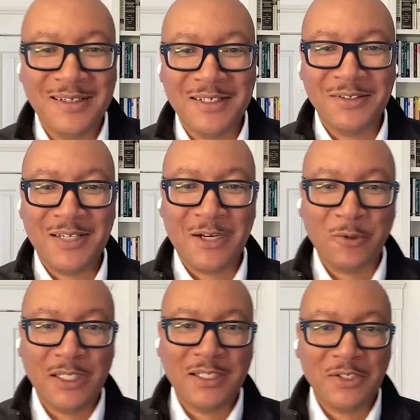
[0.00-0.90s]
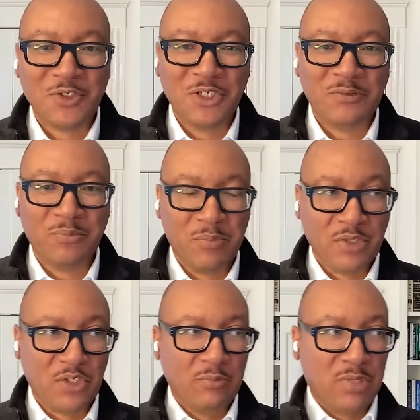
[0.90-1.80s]
It, I don't think mm-hmm. it should it
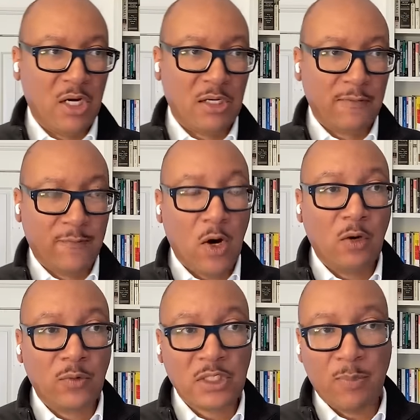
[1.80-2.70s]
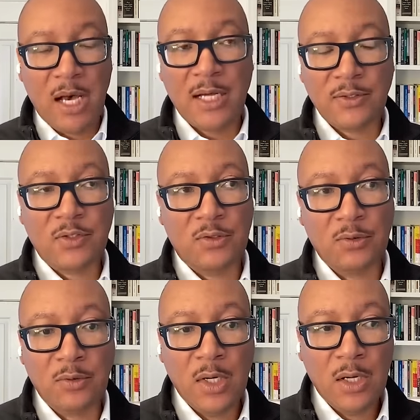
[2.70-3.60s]
shouldn't be our default response
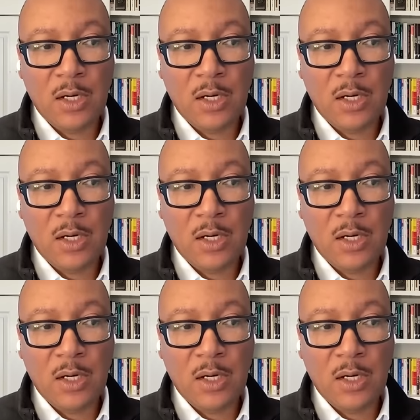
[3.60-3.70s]
to